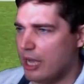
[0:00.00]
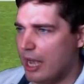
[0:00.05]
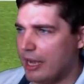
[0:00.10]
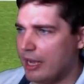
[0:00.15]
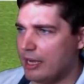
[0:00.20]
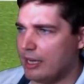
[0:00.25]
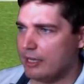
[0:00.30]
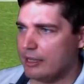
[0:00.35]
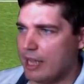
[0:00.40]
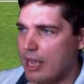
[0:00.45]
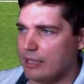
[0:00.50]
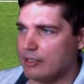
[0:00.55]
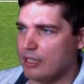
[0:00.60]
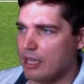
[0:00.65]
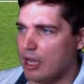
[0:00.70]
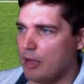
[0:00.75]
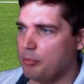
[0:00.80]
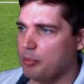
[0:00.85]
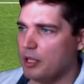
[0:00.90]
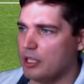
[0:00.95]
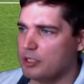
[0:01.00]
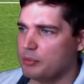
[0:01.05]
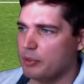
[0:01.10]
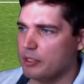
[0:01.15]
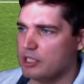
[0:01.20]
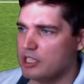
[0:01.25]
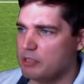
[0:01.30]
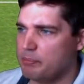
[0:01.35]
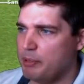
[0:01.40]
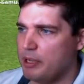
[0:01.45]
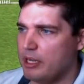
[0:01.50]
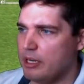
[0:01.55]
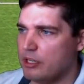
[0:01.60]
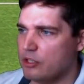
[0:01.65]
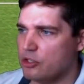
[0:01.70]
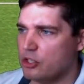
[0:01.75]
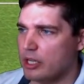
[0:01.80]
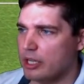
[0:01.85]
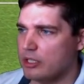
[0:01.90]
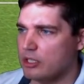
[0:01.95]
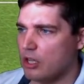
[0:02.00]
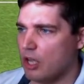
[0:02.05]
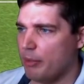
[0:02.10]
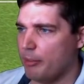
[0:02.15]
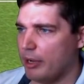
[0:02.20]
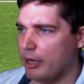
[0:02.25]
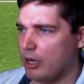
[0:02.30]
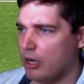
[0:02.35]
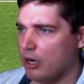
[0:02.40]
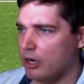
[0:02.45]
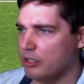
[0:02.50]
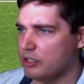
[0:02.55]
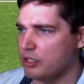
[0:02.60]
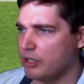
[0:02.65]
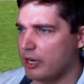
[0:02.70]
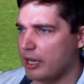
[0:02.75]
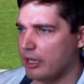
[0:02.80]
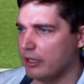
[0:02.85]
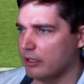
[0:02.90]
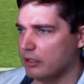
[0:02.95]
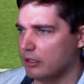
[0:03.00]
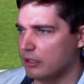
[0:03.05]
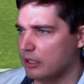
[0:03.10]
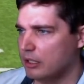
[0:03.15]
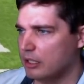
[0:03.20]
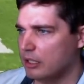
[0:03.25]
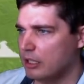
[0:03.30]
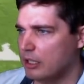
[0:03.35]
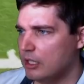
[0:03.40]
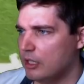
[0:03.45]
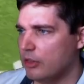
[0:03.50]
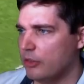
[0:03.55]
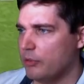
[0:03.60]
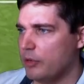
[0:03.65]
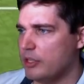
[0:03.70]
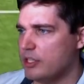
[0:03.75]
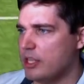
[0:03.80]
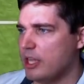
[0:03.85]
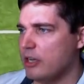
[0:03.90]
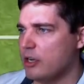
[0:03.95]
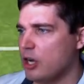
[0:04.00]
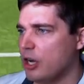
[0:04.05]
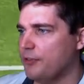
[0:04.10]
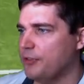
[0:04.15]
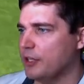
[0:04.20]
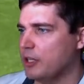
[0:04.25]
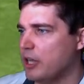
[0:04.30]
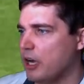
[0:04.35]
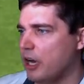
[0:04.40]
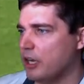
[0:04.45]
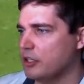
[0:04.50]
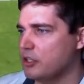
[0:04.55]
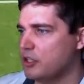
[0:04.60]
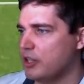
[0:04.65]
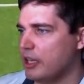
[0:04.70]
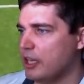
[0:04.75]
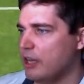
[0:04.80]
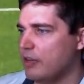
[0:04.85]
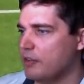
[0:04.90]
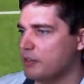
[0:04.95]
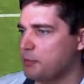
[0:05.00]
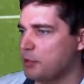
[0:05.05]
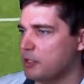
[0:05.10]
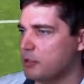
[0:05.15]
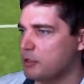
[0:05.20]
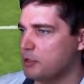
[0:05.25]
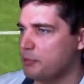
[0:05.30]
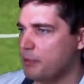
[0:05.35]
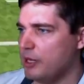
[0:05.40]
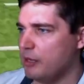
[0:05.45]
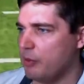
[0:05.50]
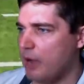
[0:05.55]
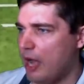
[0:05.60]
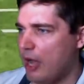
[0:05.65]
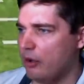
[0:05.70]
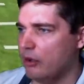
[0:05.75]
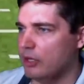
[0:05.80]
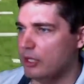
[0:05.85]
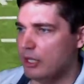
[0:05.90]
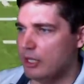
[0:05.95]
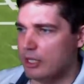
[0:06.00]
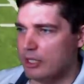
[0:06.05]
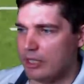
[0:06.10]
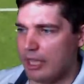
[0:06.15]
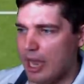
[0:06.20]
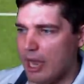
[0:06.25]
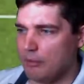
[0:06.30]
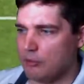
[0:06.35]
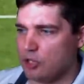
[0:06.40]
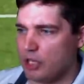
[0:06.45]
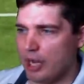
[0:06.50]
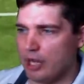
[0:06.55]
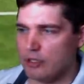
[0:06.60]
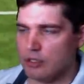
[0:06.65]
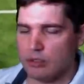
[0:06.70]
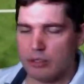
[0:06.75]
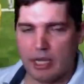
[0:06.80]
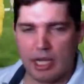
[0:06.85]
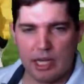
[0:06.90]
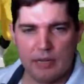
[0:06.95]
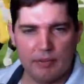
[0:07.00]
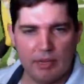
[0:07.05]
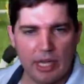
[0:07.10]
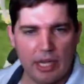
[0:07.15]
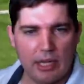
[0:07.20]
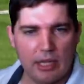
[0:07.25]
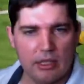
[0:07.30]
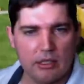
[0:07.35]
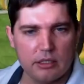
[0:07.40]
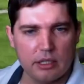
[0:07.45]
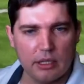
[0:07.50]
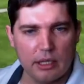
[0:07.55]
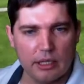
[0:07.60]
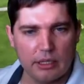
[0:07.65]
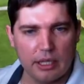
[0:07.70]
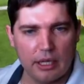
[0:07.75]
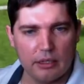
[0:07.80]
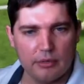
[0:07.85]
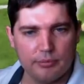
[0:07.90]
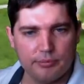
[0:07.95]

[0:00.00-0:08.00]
I gotta get that +1 speed and shit to all my cards, don't I? The reason they nerfed the card is so they could give us +1 speed. Wow. Cam Chancellor can't even land a hit stick like that.